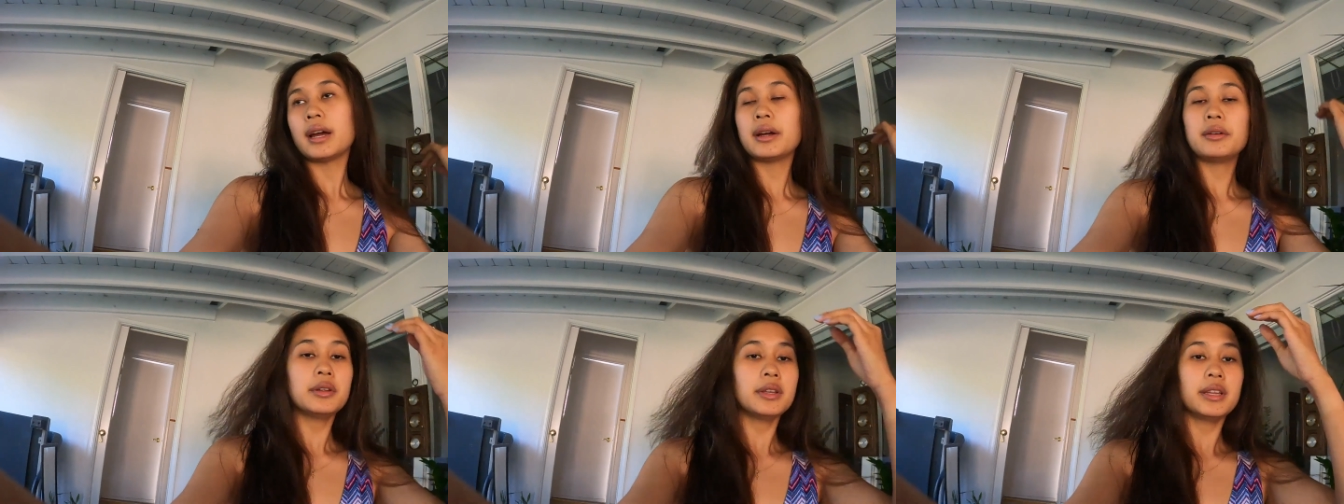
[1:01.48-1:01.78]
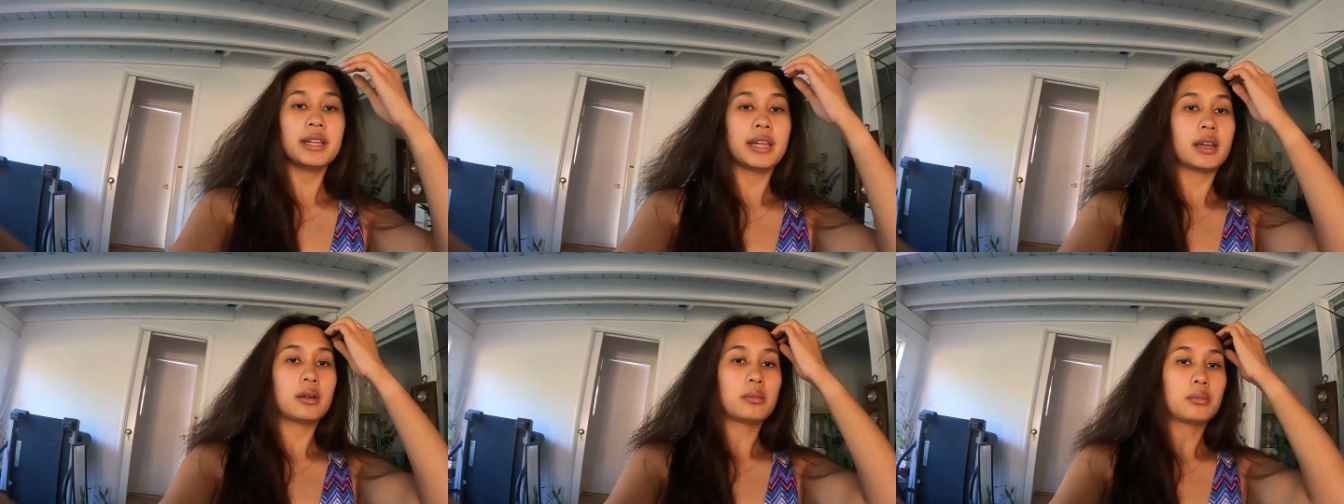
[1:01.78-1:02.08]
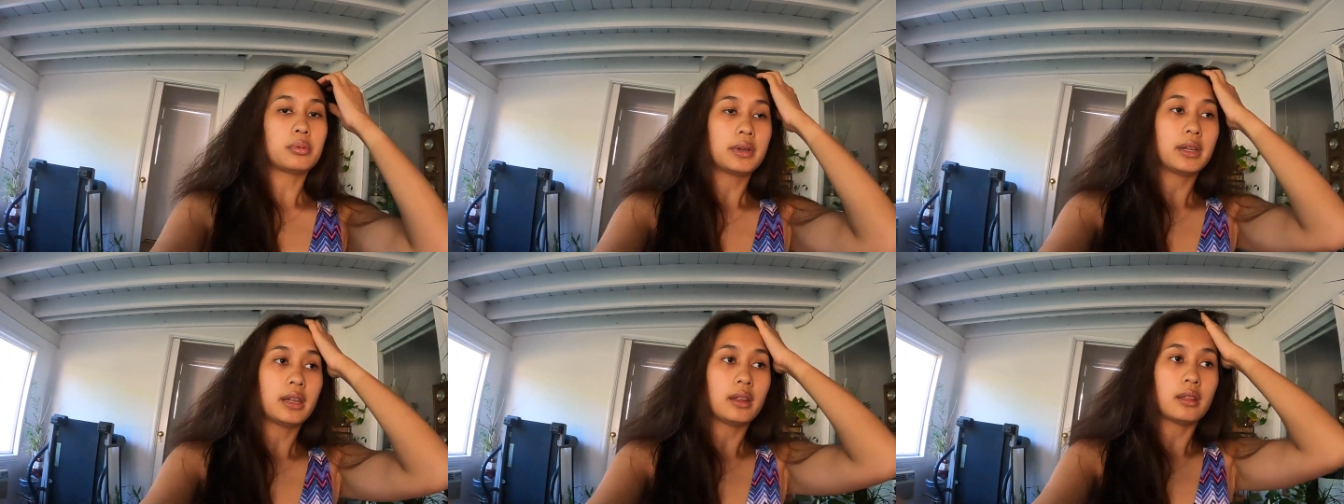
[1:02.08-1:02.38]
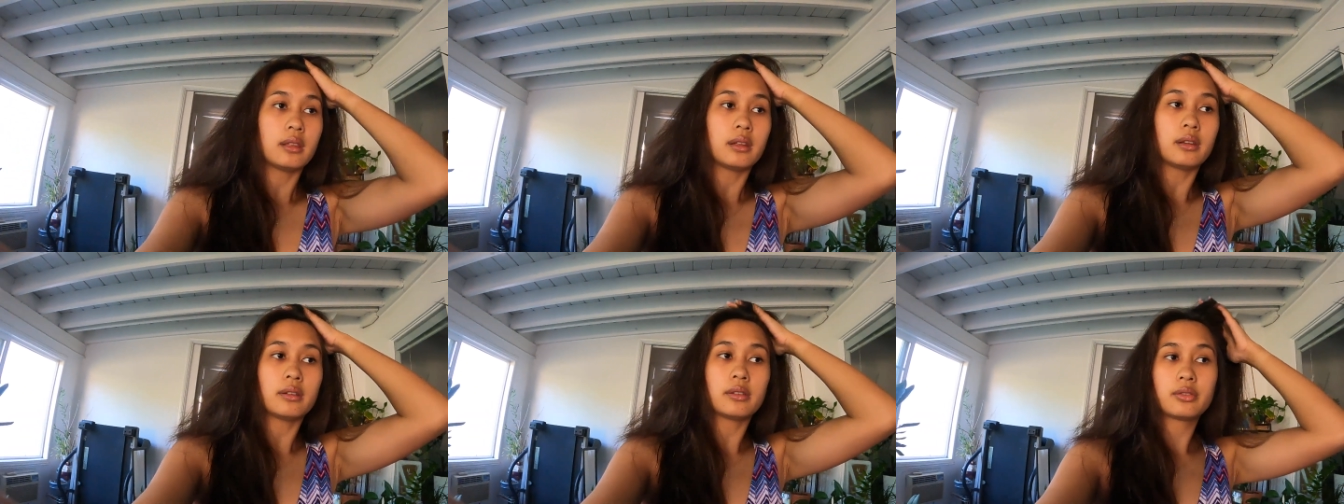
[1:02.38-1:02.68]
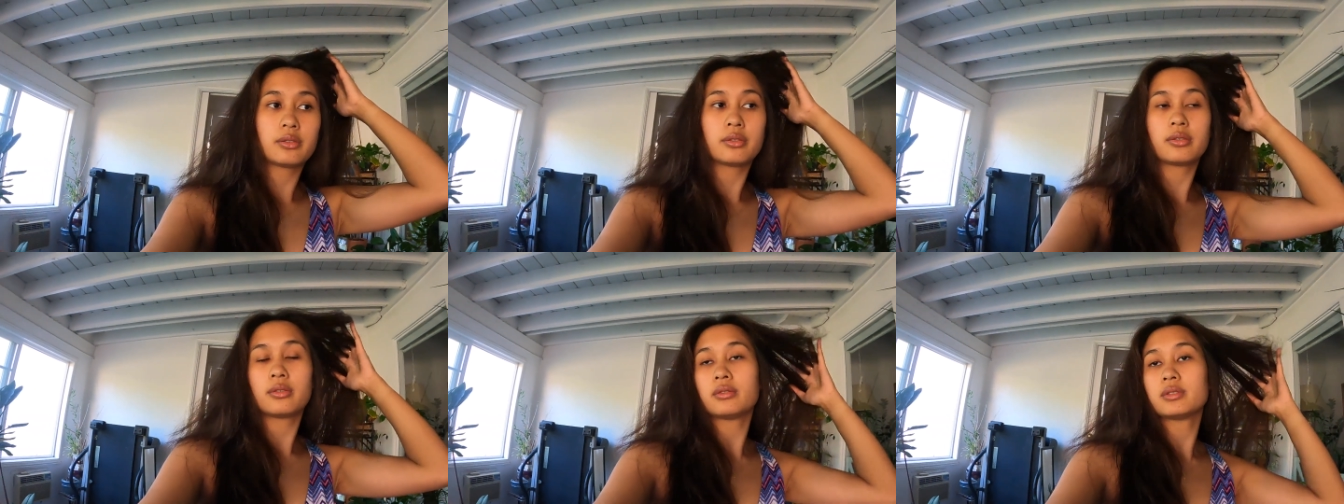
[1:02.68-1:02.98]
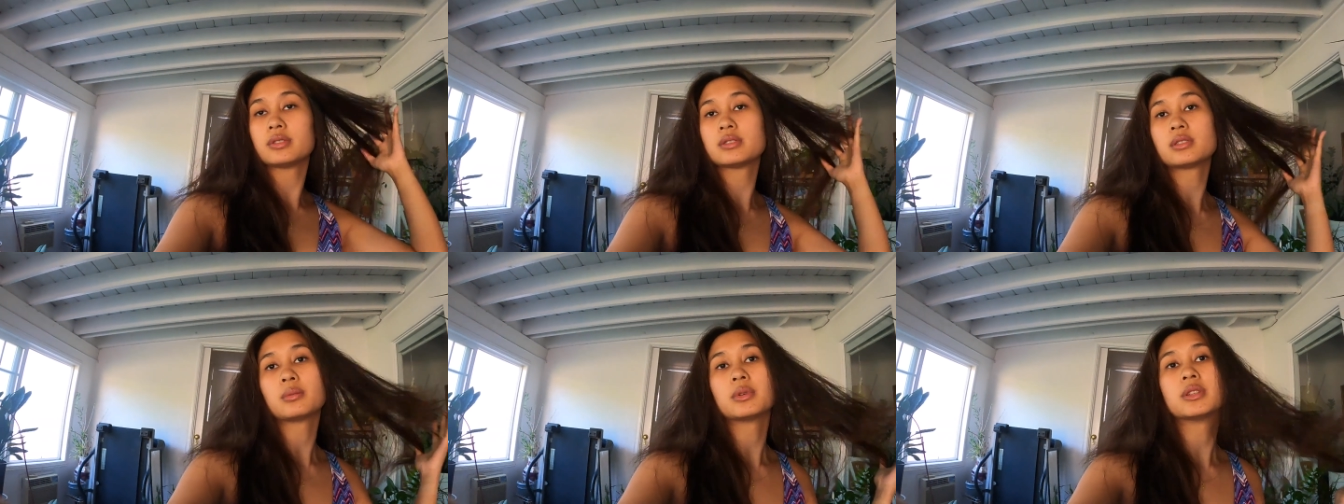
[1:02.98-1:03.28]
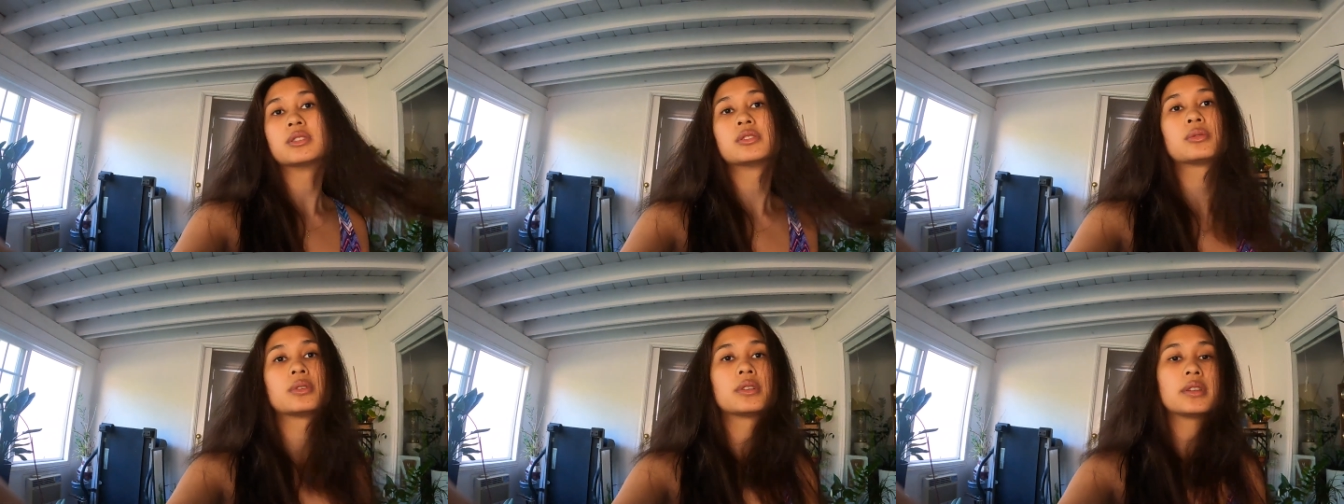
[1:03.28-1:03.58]
I really can't breathe if
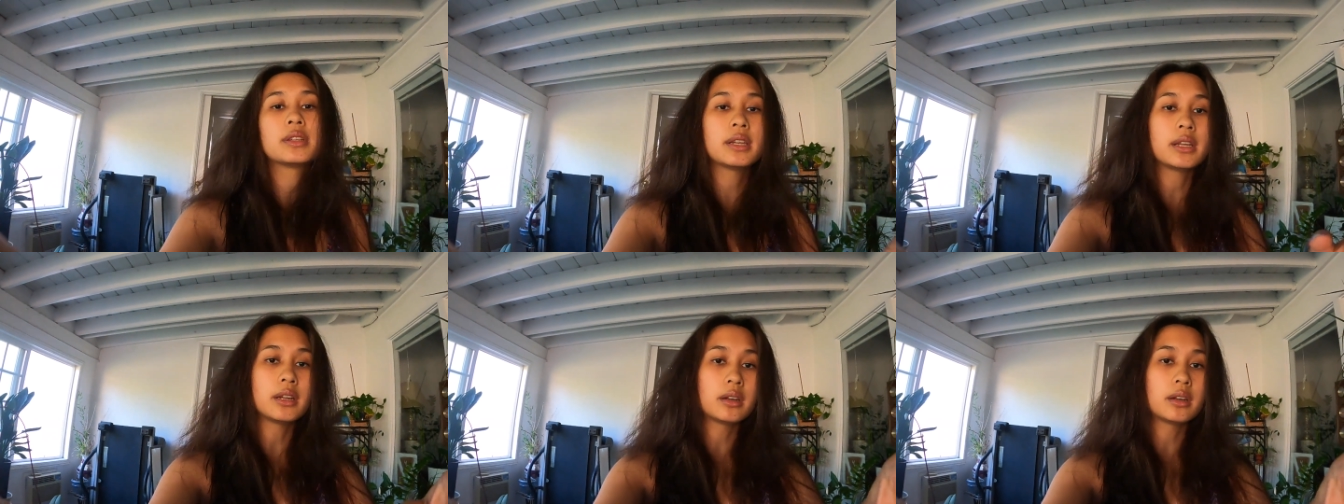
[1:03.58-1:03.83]
someone's really